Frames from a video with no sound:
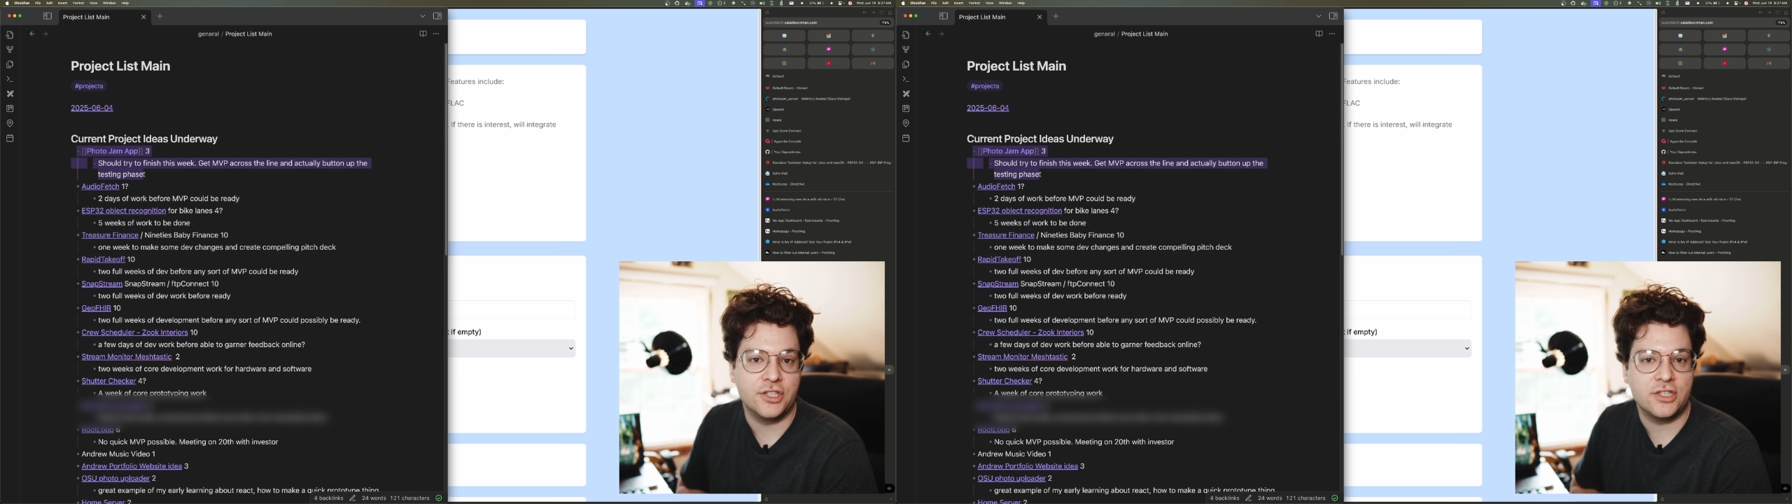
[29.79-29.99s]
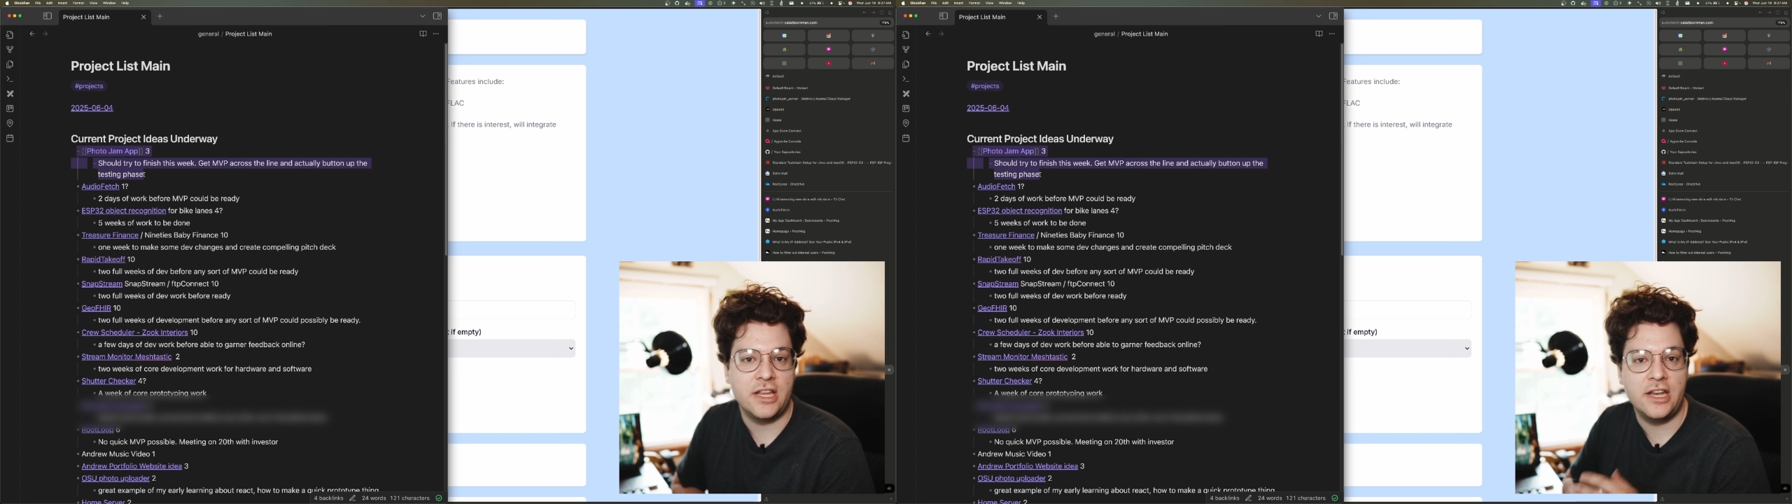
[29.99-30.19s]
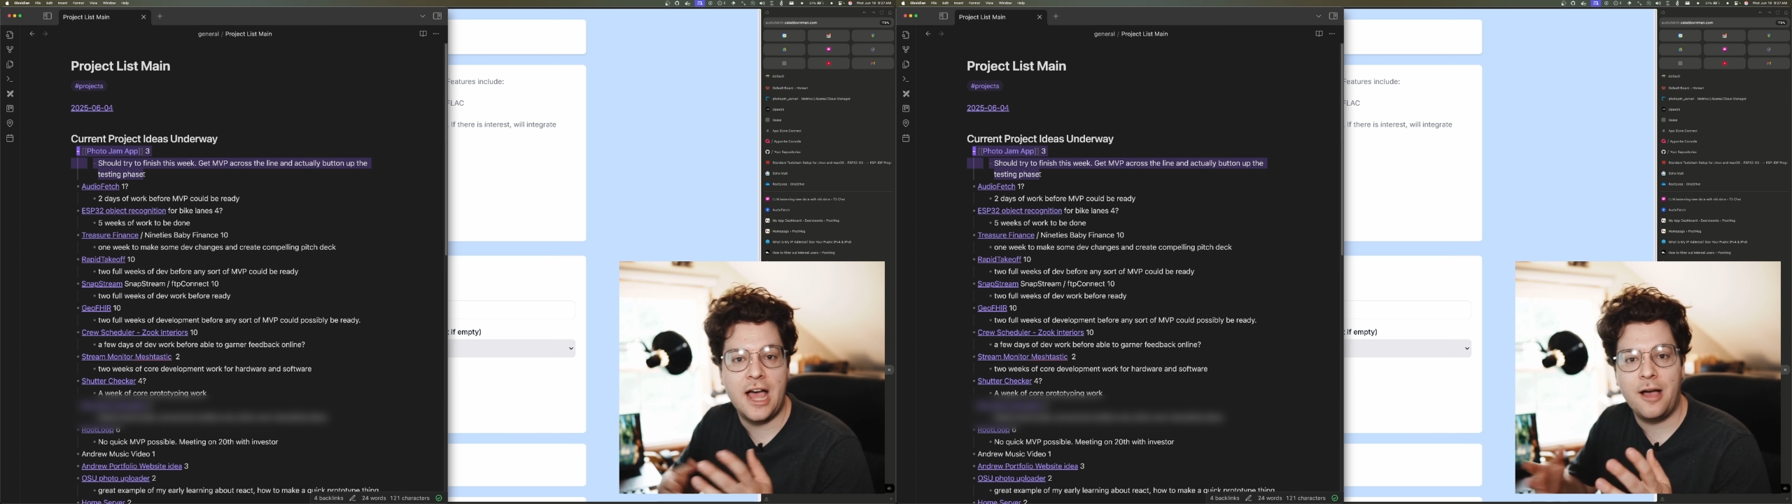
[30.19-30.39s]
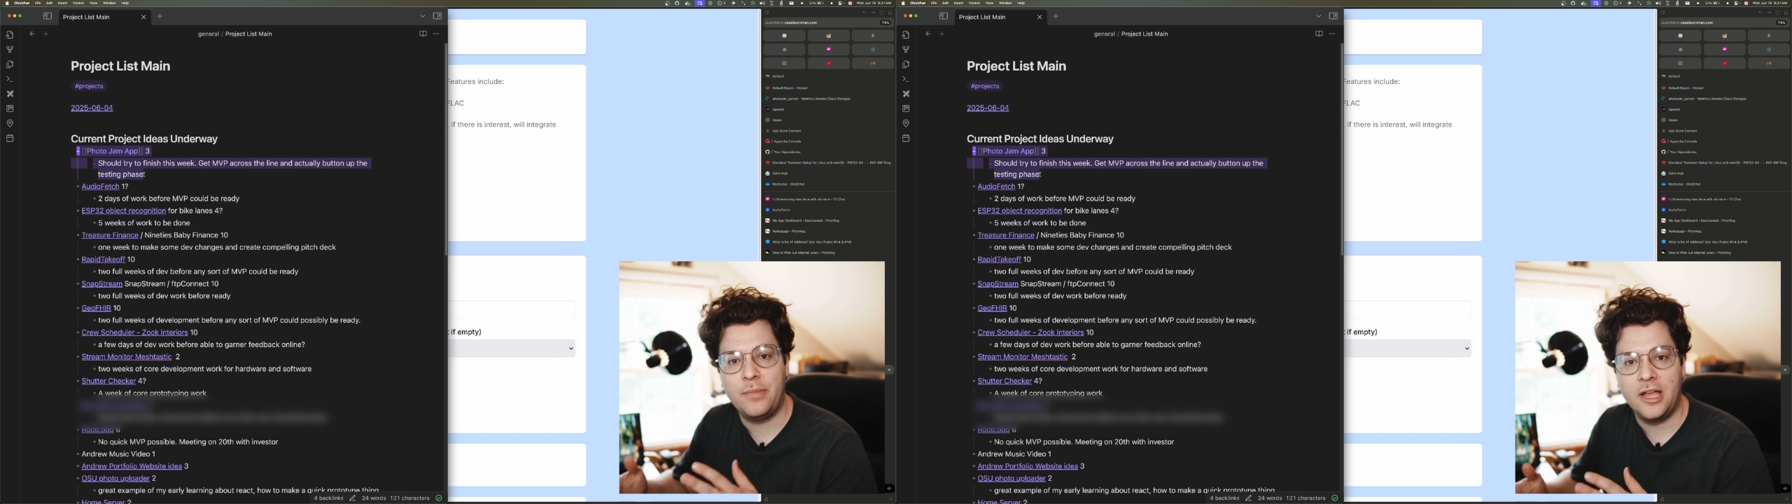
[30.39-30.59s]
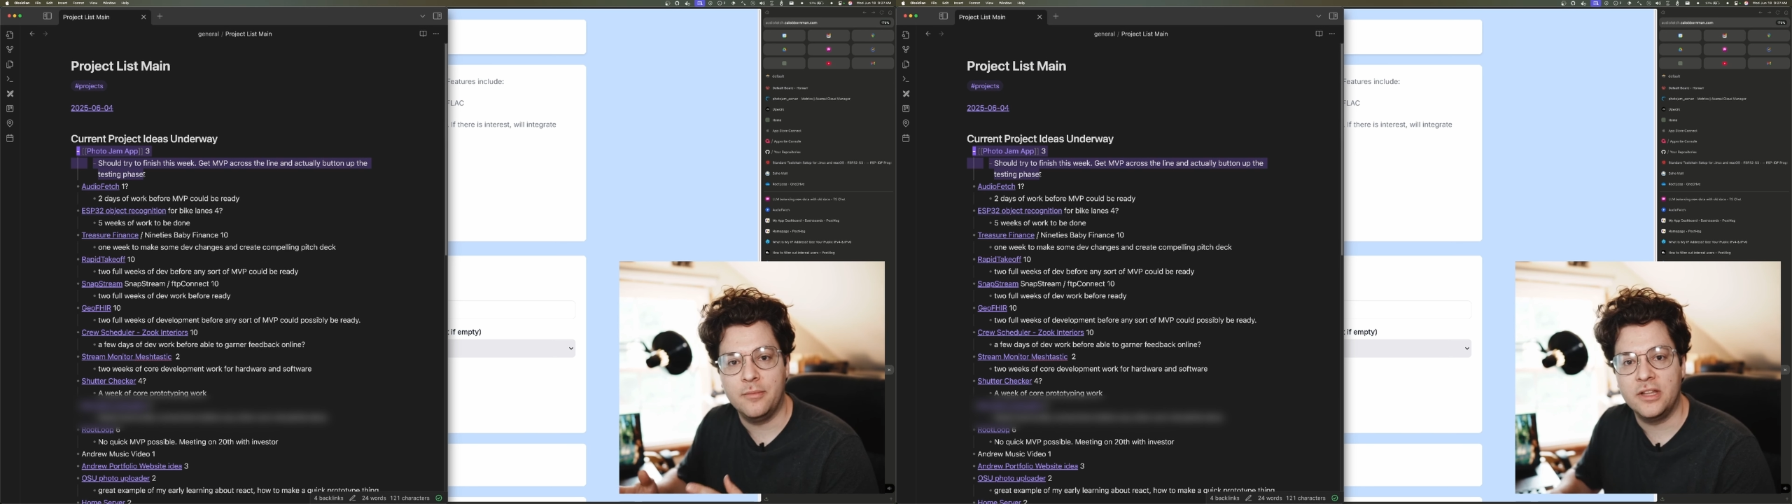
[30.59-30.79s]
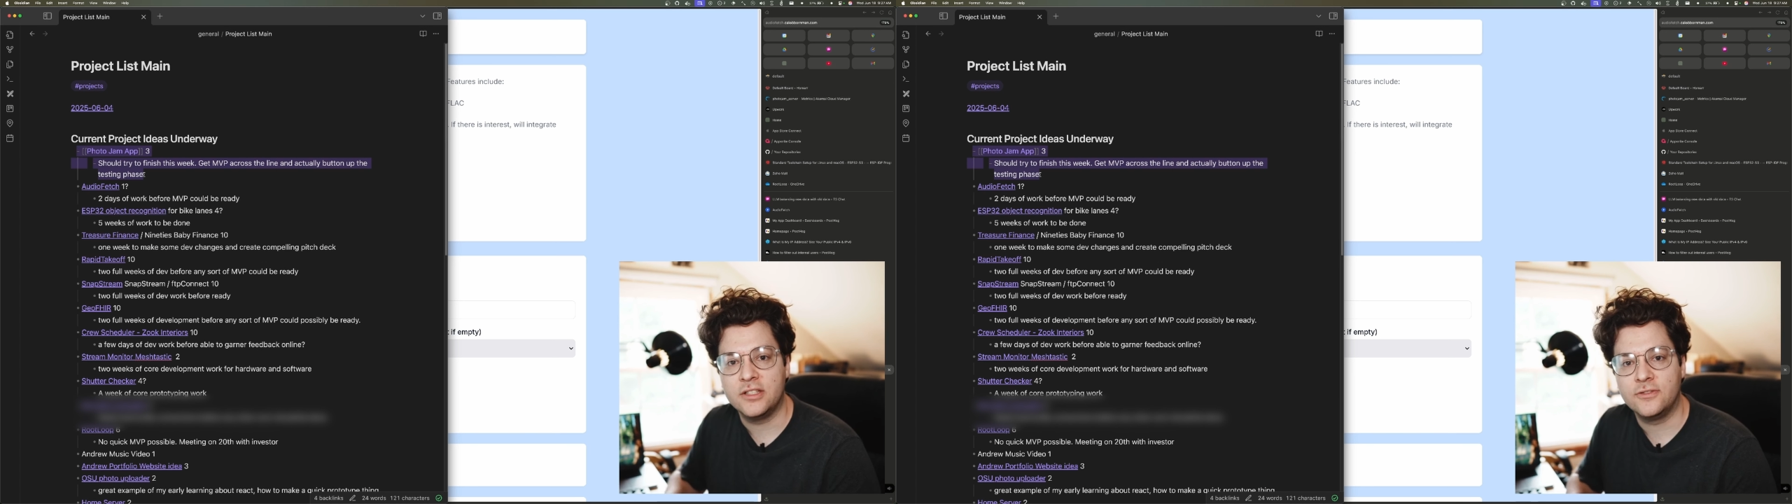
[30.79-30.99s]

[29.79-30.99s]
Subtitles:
in-app payments for